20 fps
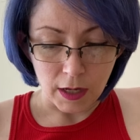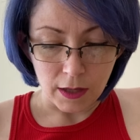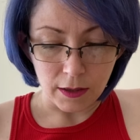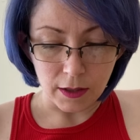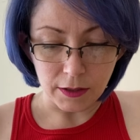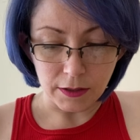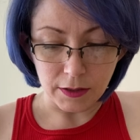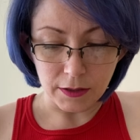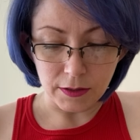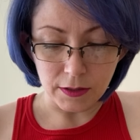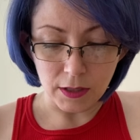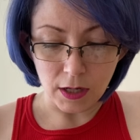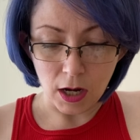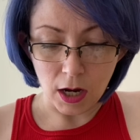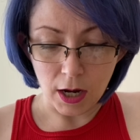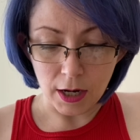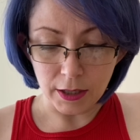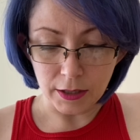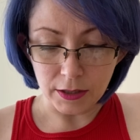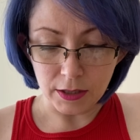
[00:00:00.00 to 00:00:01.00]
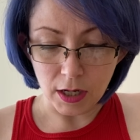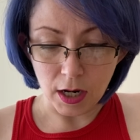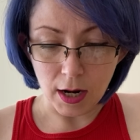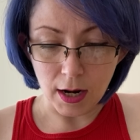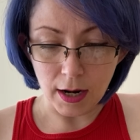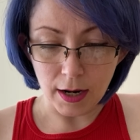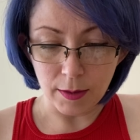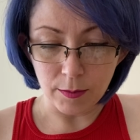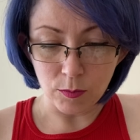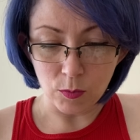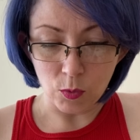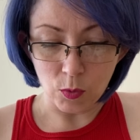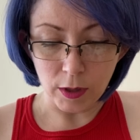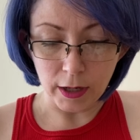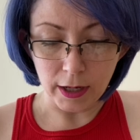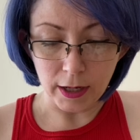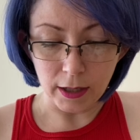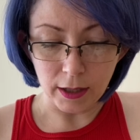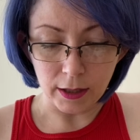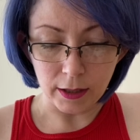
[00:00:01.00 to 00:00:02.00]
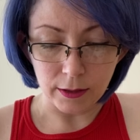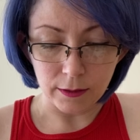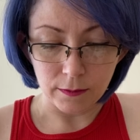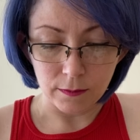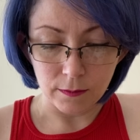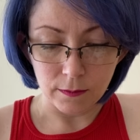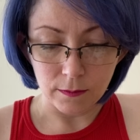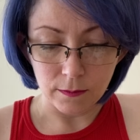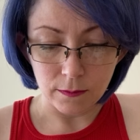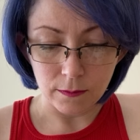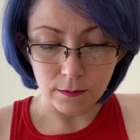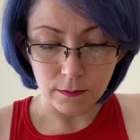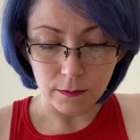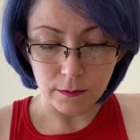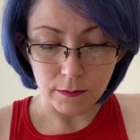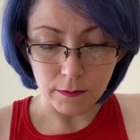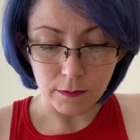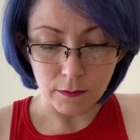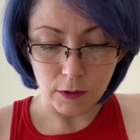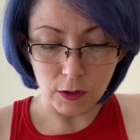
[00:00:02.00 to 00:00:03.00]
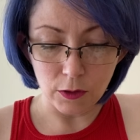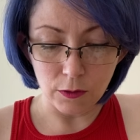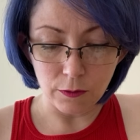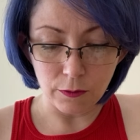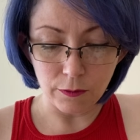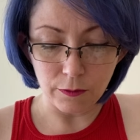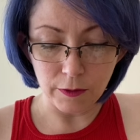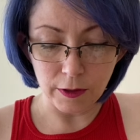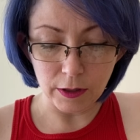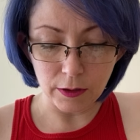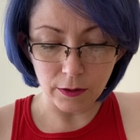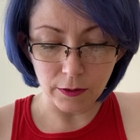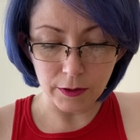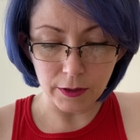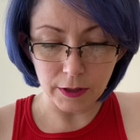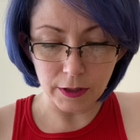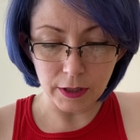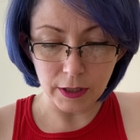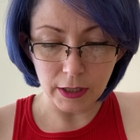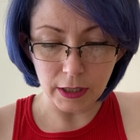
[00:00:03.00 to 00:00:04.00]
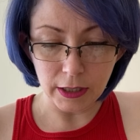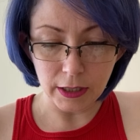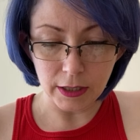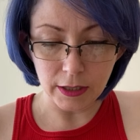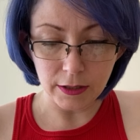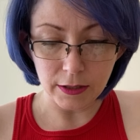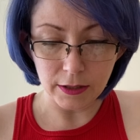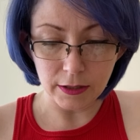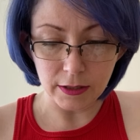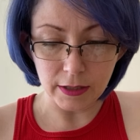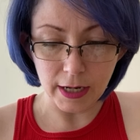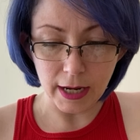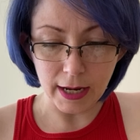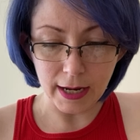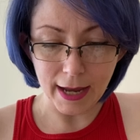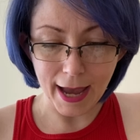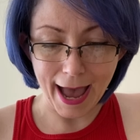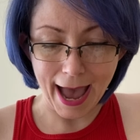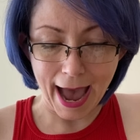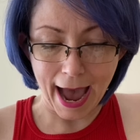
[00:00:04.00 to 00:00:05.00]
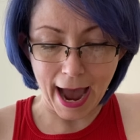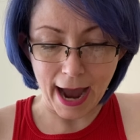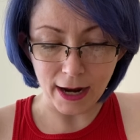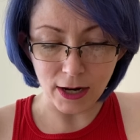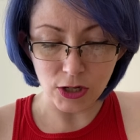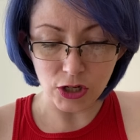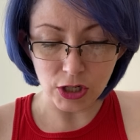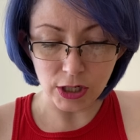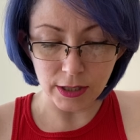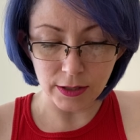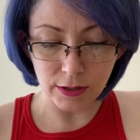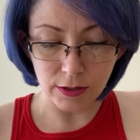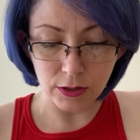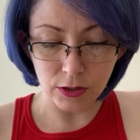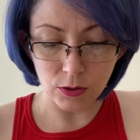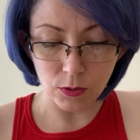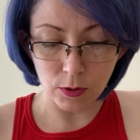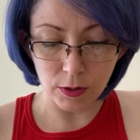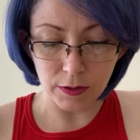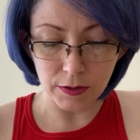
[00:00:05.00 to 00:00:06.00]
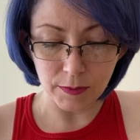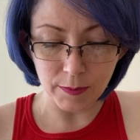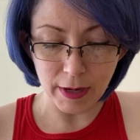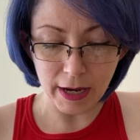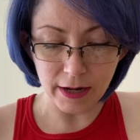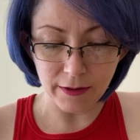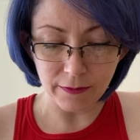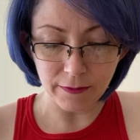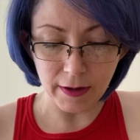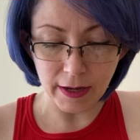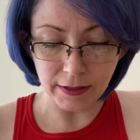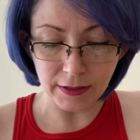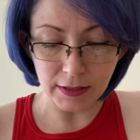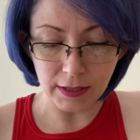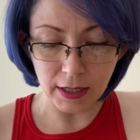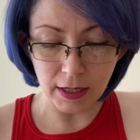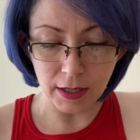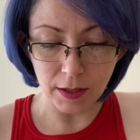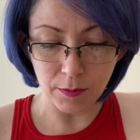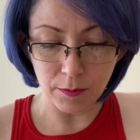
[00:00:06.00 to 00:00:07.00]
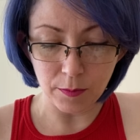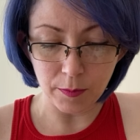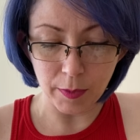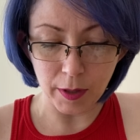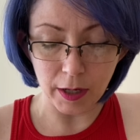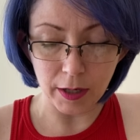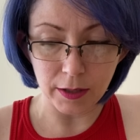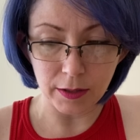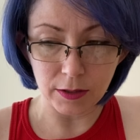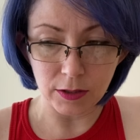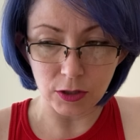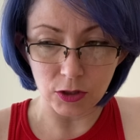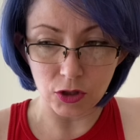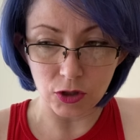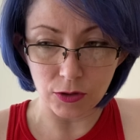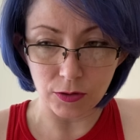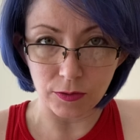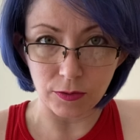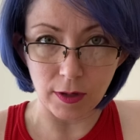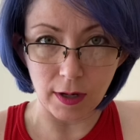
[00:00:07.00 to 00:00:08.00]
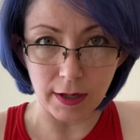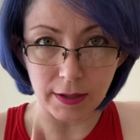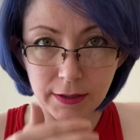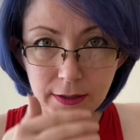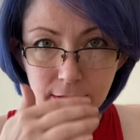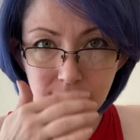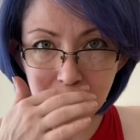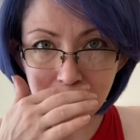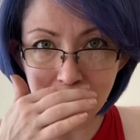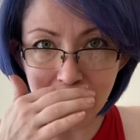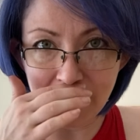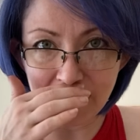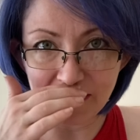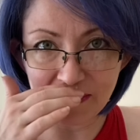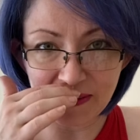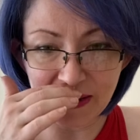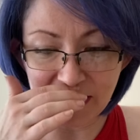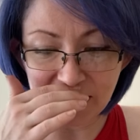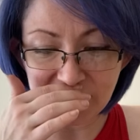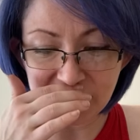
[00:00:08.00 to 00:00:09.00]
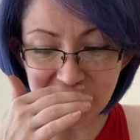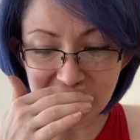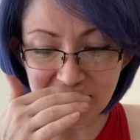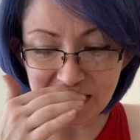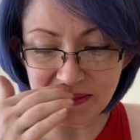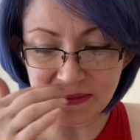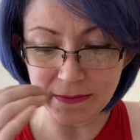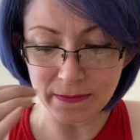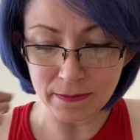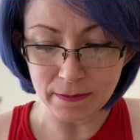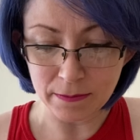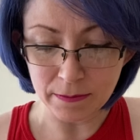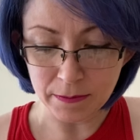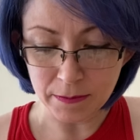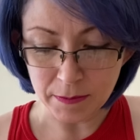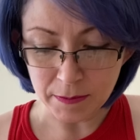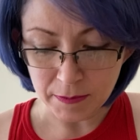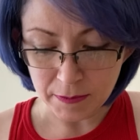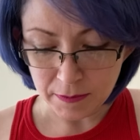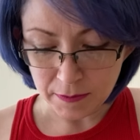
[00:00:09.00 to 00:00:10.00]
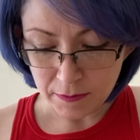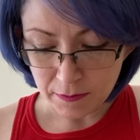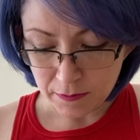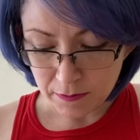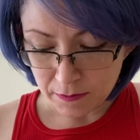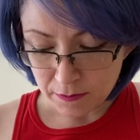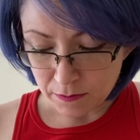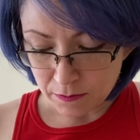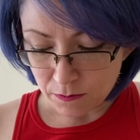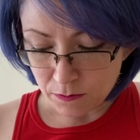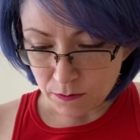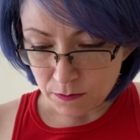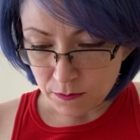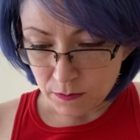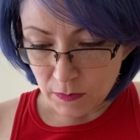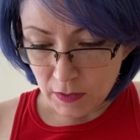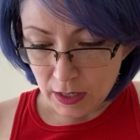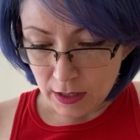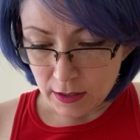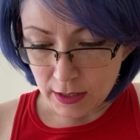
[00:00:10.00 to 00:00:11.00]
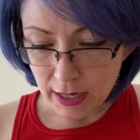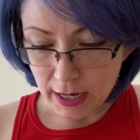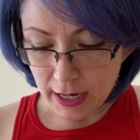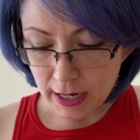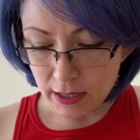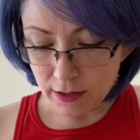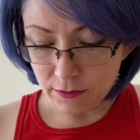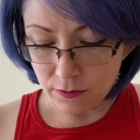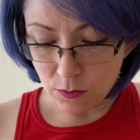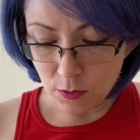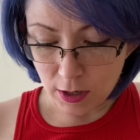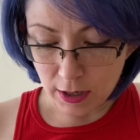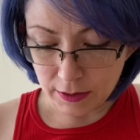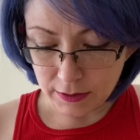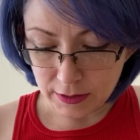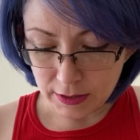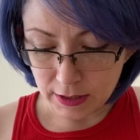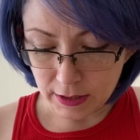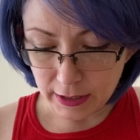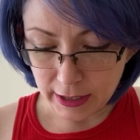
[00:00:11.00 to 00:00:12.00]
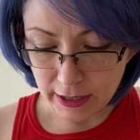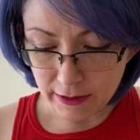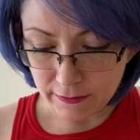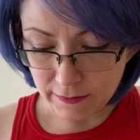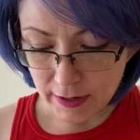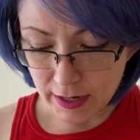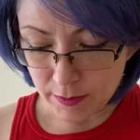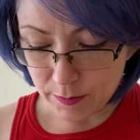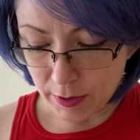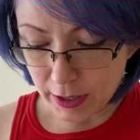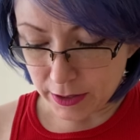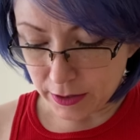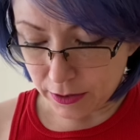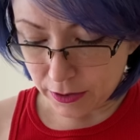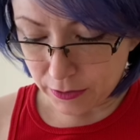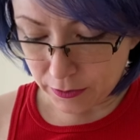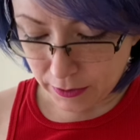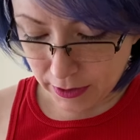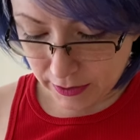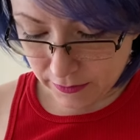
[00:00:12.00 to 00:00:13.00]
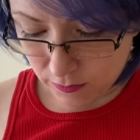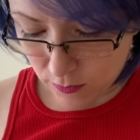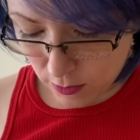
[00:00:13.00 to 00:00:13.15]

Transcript: This is not a time where you feel the need to take action towards manifesting, but to trust in manifesting. The Eight of Wands clarified by the Three of